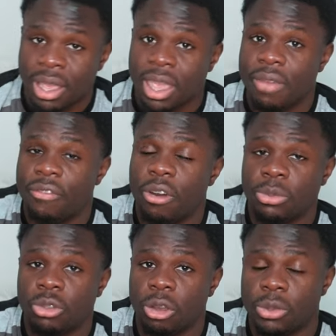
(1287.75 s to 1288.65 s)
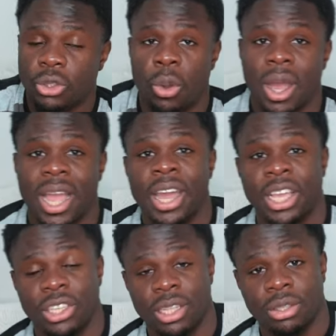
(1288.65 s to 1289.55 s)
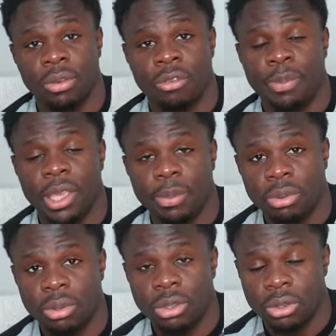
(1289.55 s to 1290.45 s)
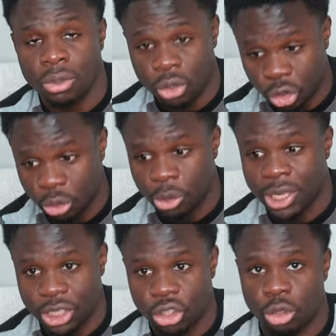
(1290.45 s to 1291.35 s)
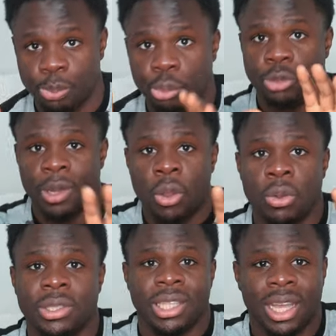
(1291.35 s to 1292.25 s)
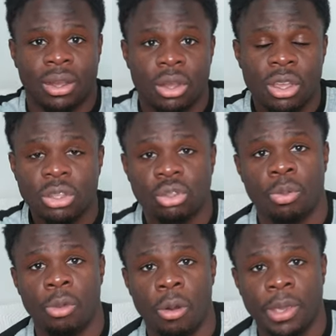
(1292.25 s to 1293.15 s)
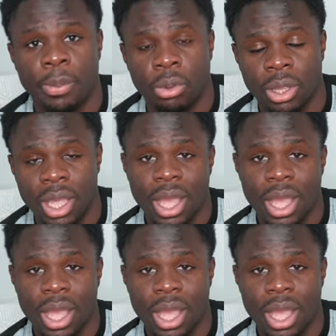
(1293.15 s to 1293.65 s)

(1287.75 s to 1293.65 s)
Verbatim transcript: give a thumbs up so I can reach out to other people. You know, YouTube will literally just push my content out to more people.